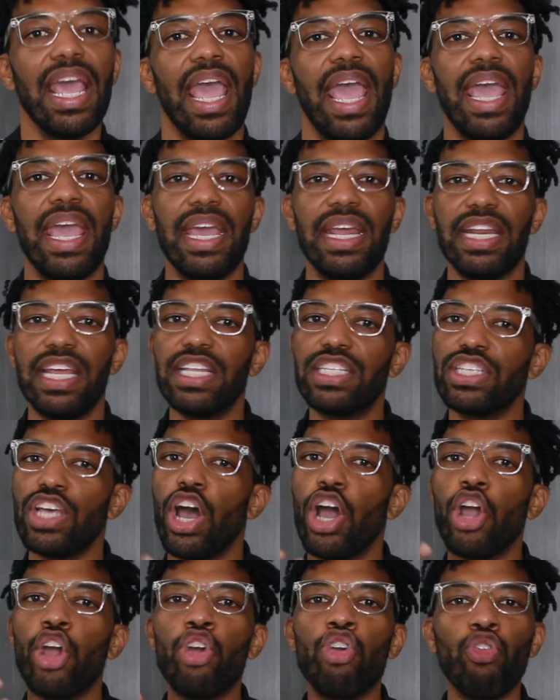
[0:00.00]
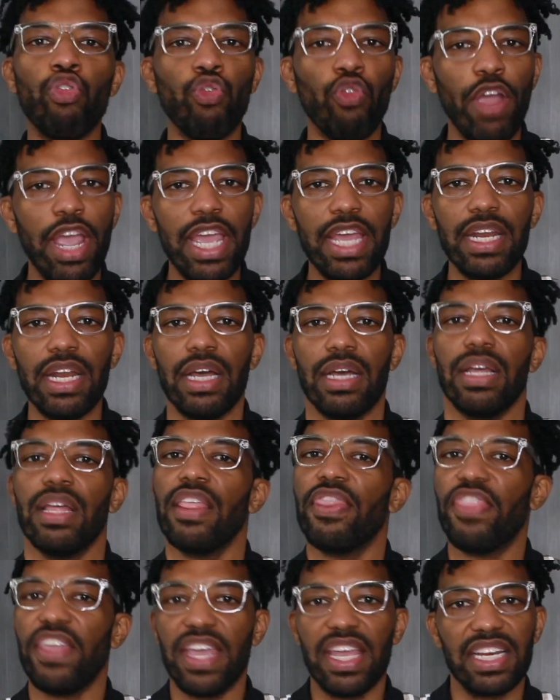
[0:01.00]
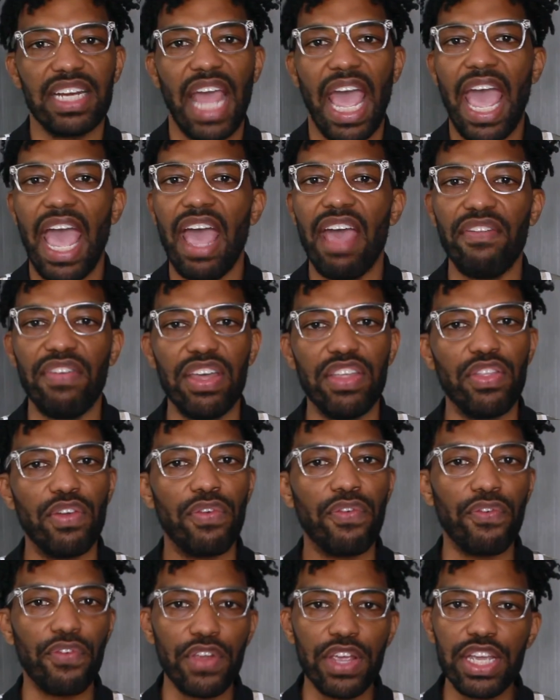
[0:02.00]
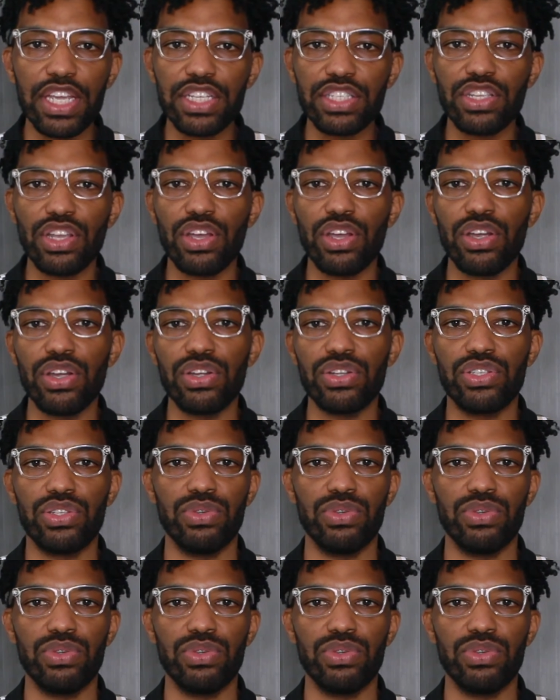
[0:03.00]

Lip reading: And it's a great thing to have in the freezer,